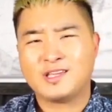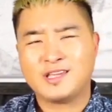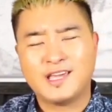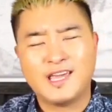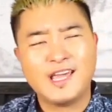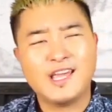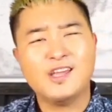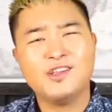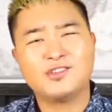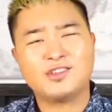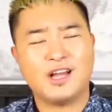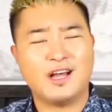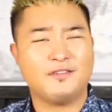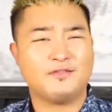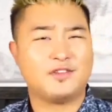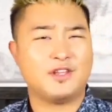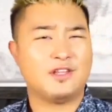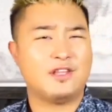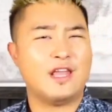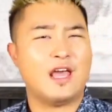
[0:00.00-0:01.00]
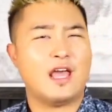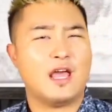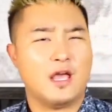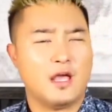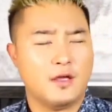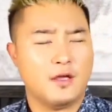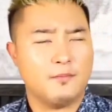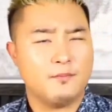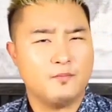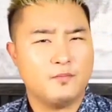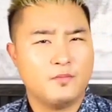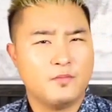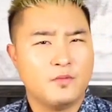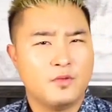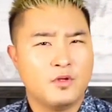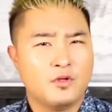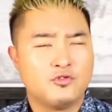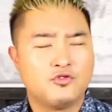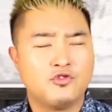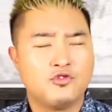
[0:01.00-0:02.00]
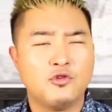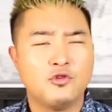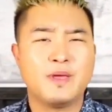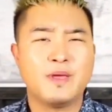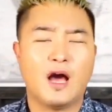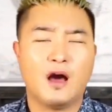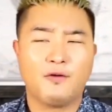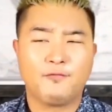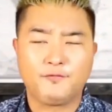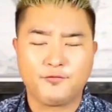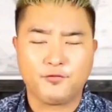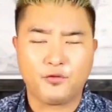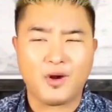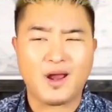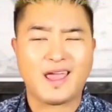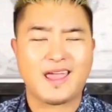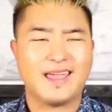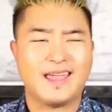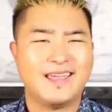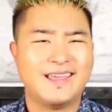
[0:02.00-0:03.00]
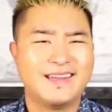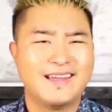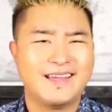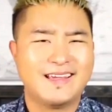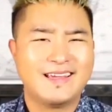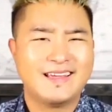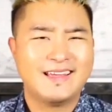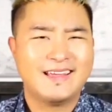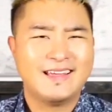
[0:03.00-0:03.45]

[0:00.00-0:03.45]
kings of the day to be afraid